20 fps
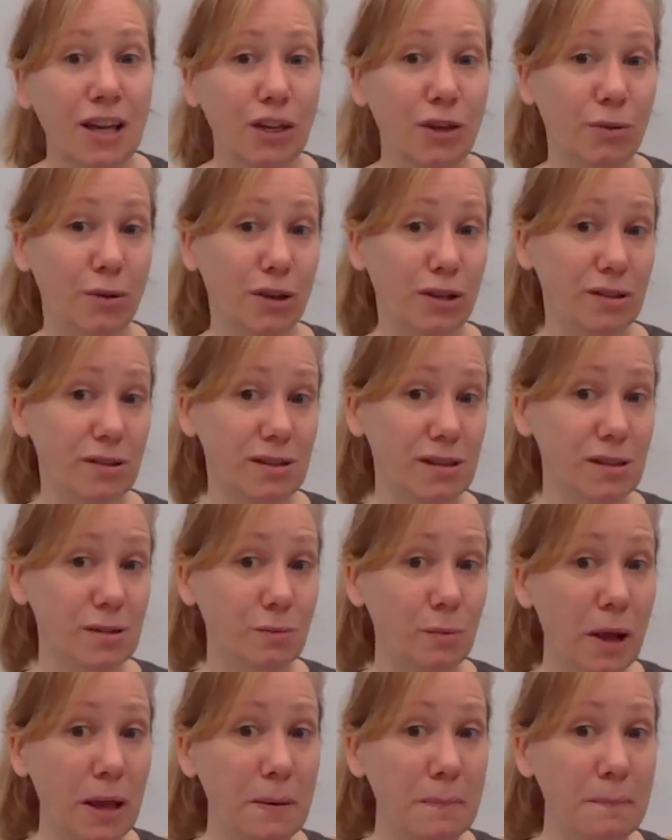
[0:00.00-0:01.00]
you can
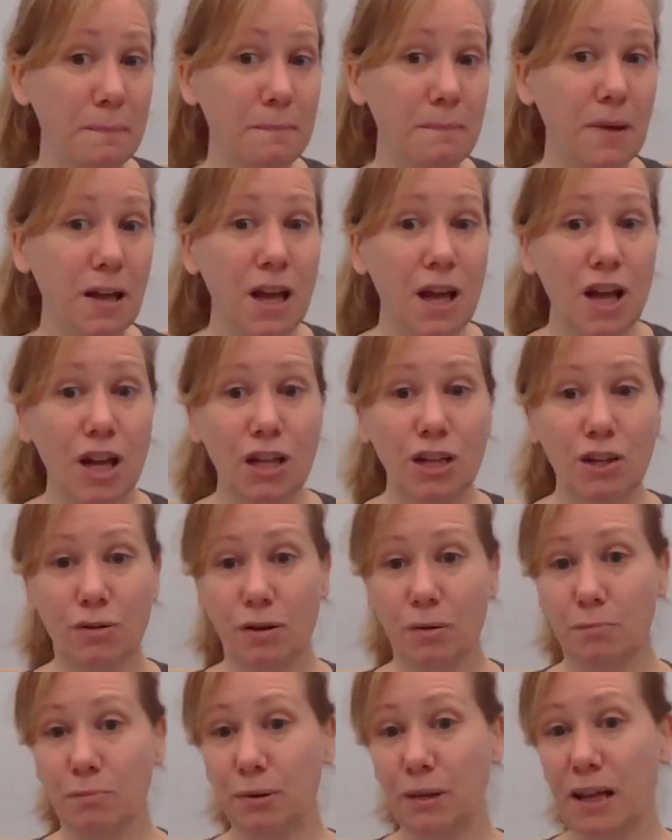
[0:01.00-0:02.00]
swim, you
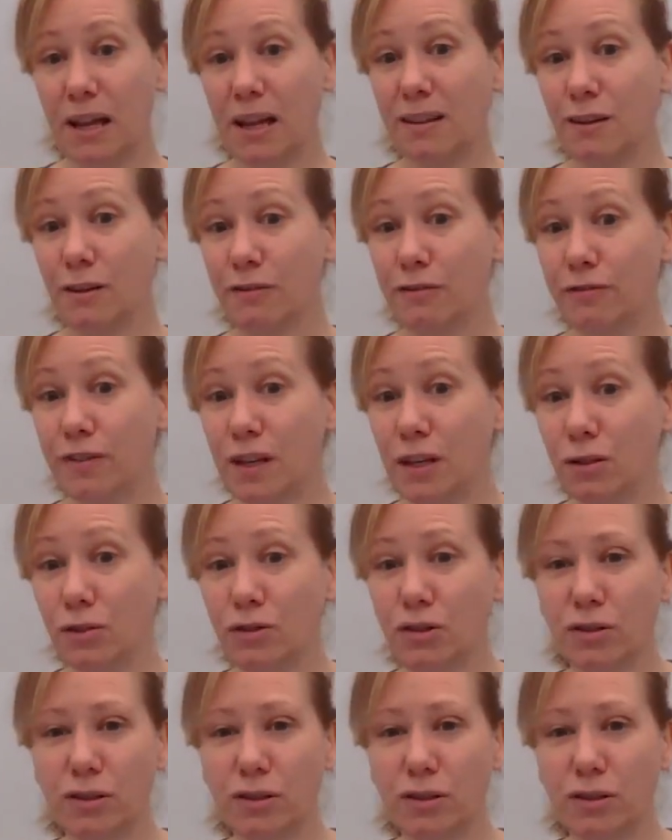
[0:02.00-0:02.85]
can play in the field,